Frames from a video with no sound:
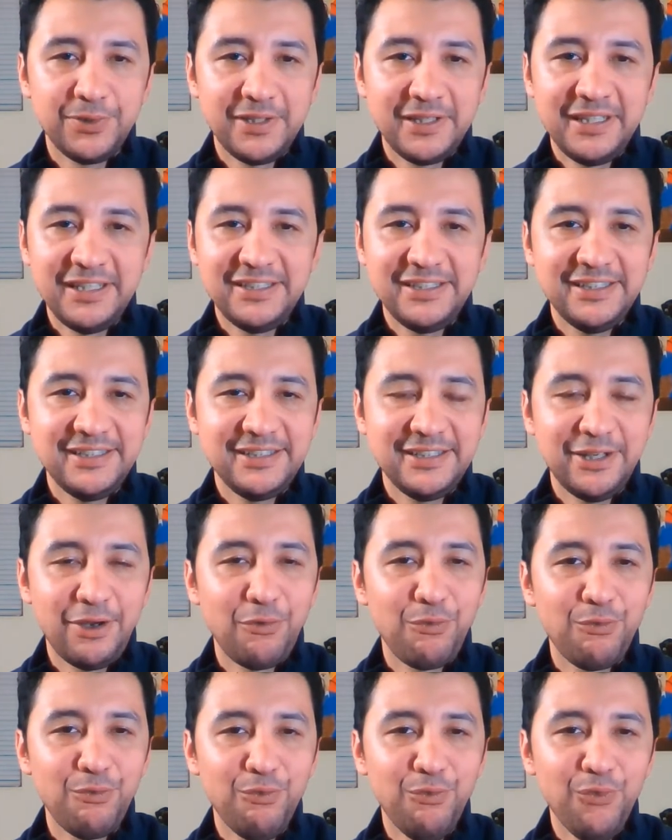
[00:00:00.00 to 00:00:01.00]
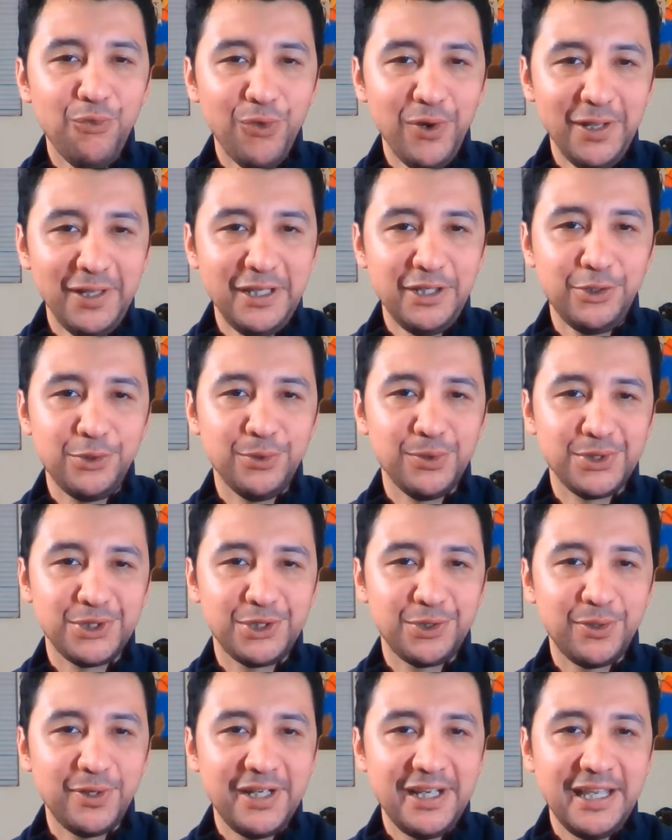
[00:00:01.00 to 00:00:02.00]
And this is a really cool
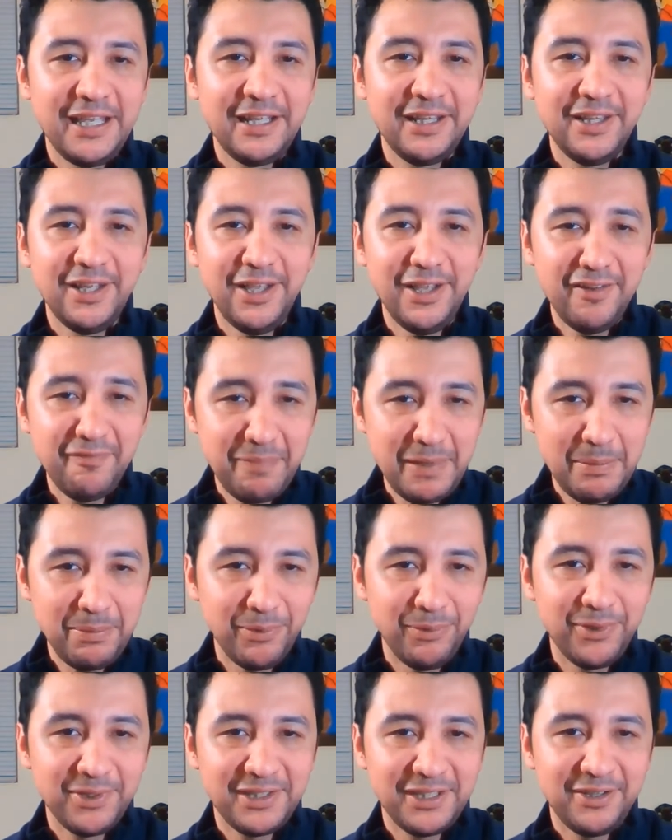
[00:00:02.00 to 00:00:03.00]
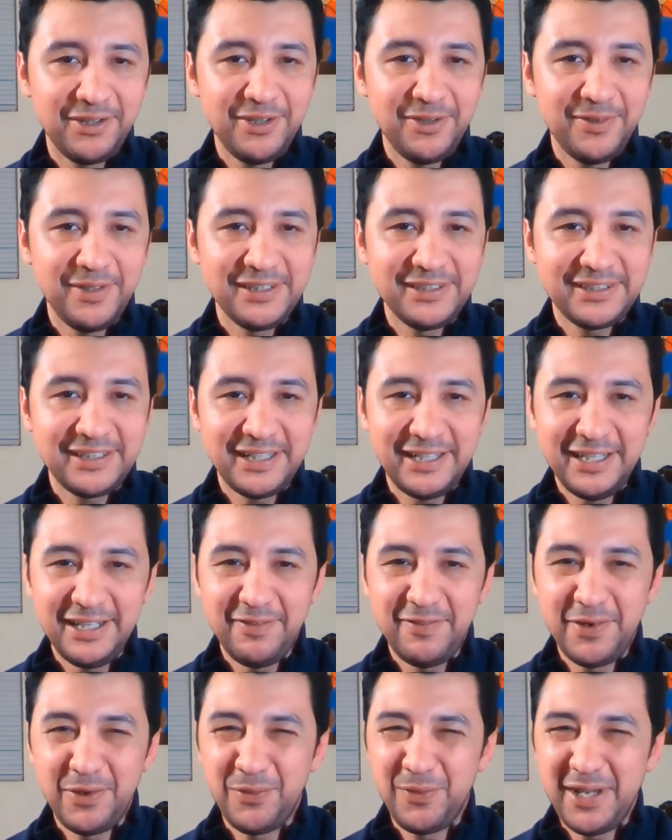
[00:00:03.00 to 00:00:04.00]
story, and a lot of people will tell you it's kind
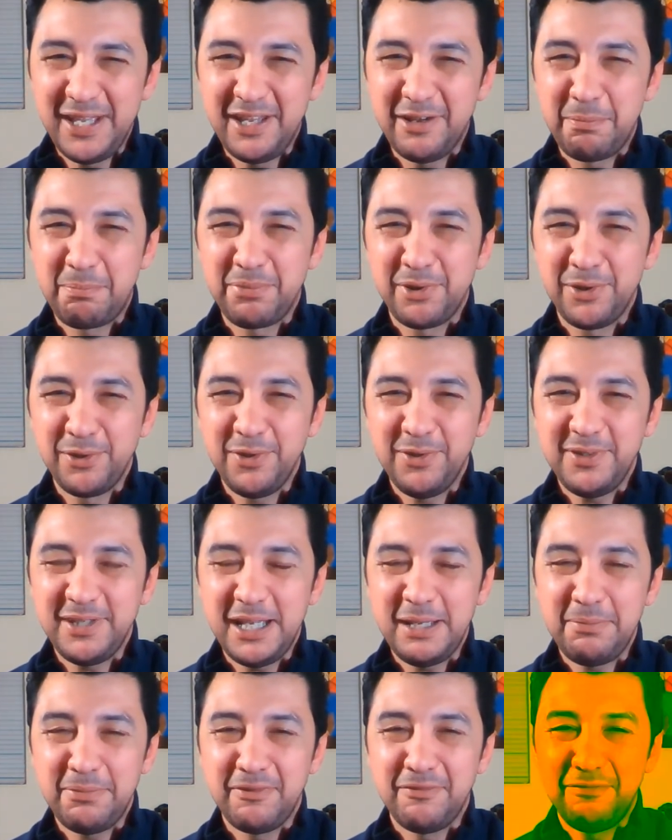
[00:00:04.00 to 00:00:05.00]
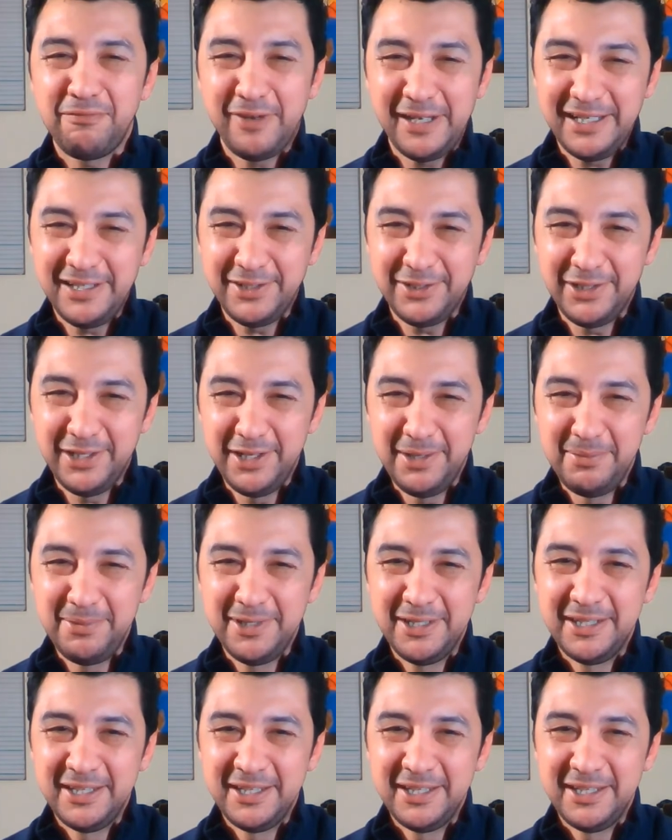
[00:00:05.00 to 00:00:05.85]
of in a way a prototype of Fight Club.